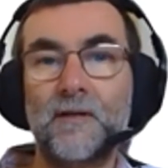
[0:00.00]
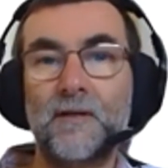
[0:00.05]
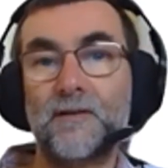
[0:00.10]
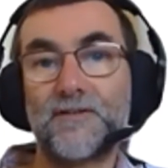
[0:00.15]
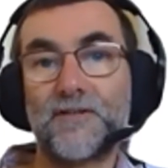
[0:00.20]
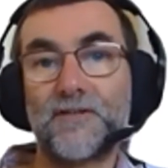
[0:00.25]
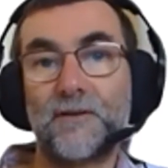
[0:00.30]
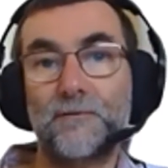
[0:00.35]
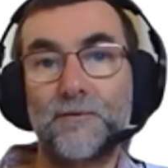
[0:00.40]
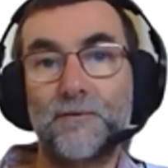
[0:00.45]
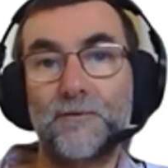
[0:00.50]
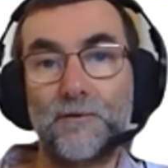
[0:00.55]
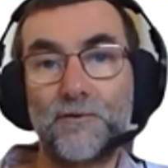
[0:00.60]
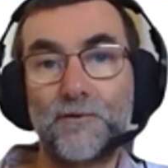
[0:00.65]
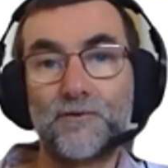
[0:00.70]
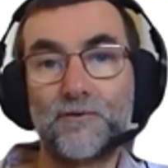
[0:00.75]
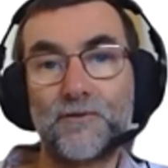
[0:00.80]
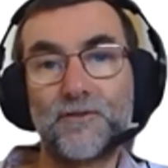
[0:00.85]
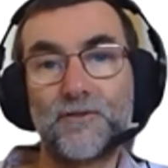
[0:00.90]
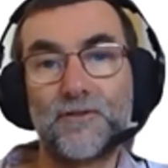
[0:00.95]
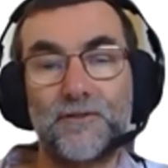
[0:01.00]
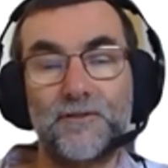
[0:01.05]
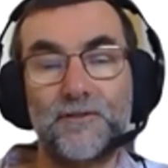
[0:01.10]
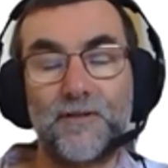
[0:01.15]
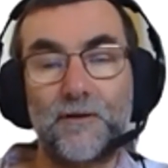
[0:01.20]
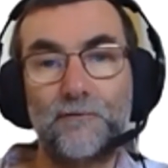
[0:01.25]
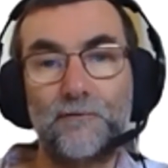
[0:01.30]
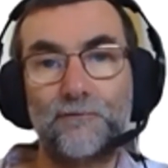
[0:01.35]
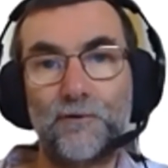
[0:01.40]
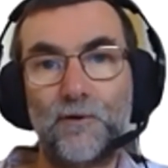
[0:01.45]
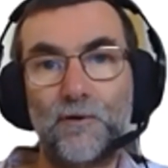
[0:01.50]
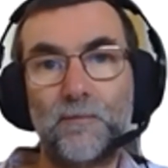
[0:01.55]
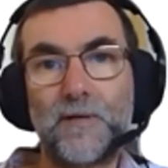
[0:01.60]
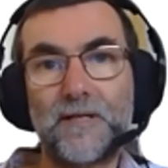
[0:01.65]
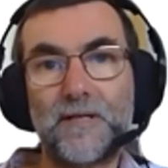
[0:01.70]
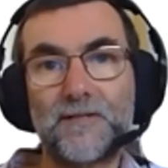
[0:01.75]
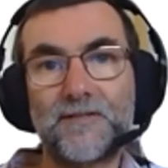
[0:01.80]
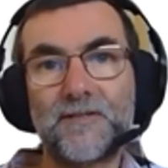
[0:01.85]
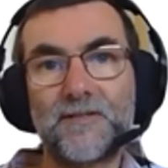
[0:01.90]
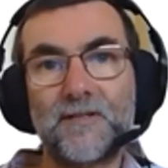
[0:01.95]
So no structure, no
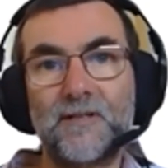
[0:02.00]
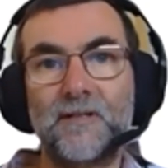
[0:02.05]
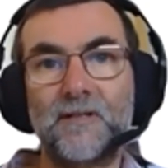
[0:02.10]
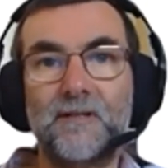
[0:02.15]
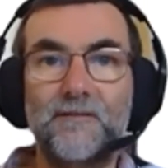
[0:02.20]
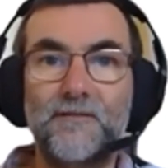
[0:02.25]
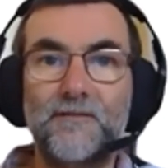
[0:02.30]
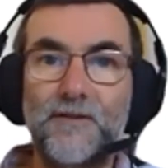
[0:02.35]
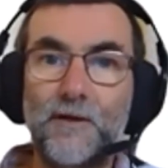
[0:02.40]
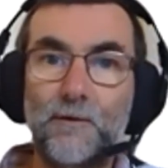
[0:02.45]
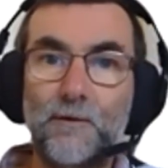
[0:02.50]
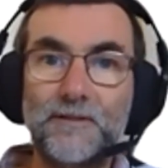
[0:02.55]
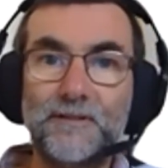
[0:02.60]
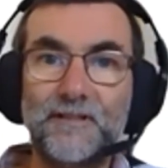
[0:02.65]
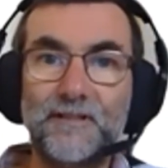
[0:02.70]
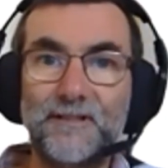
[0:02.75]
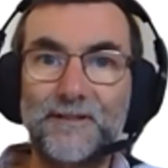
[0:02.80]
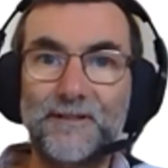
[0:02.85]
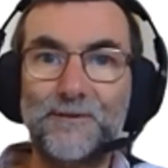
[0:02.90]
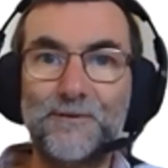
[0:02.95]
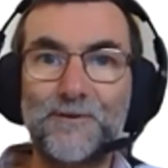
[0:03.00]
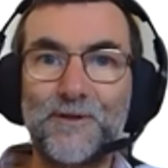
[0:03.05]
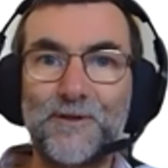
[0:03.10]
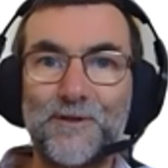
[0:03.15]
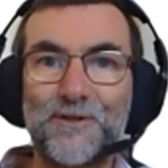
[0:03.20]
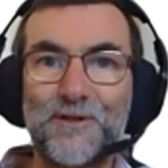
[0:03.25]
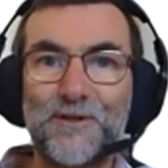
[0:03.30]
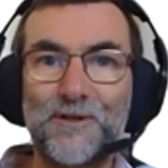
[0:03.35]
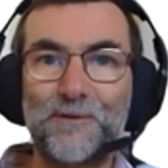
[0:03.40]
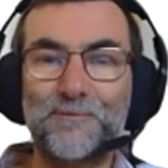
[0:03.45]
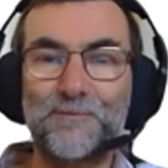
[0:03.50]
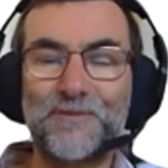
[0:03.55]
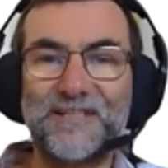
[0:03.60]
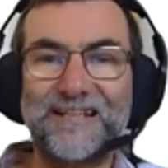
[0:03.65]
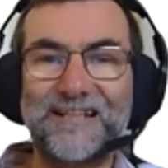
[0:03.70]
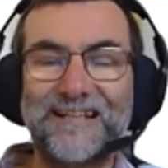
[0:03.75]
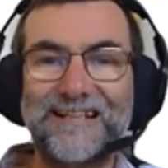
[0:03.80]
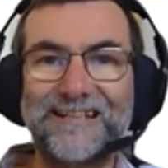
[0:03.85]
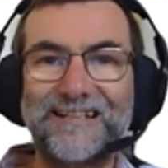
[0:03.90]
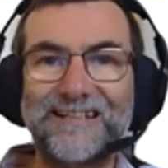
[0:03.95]
format, no idea who's going to show up
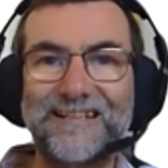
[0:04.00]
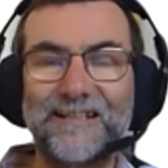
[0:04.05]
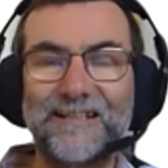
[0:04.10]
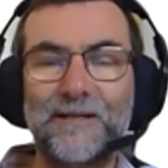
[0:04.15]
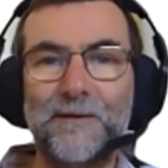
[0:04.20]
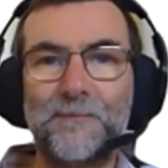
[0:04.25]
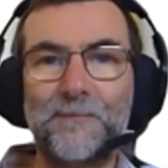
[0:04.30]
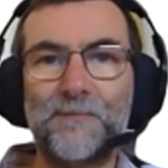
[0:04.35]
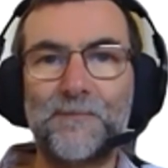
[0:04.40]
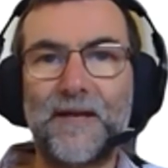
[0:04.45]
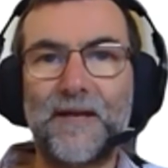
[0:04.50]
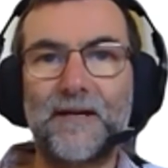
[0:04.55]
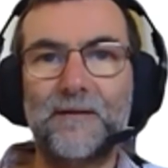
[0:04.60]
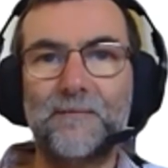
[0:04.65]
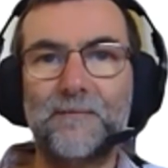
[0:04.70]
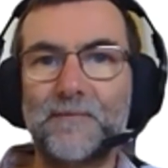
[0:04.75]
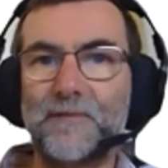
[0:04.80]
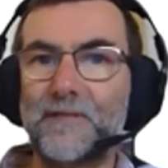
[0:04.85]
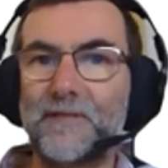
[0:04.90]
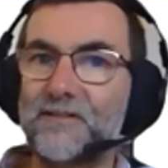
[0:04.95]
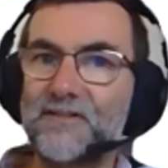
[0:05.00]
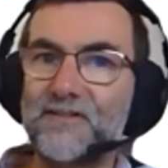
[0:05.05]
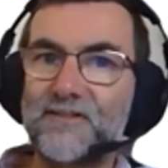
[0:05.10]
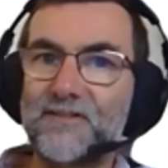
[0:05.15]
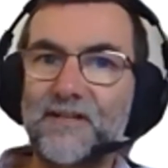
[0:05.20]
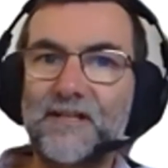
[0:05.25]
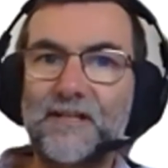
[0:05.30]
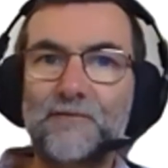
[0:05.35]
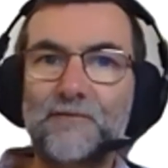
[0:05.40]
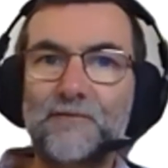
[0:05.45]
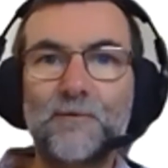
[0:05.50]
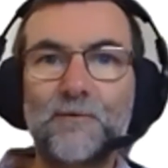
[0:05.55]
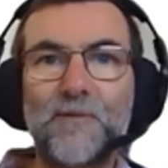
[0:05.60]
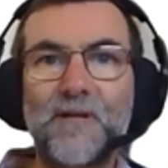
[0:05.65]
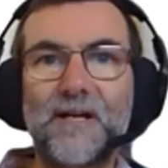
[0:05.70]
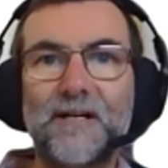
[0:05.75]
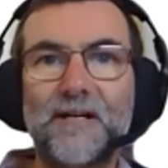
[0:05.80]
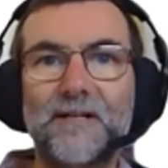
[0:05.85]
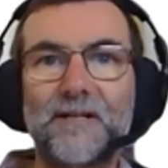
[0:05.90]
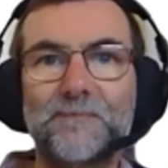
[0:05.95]
today. Let's take it from
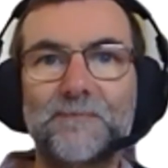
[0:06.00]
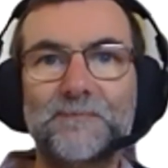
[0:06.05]
there.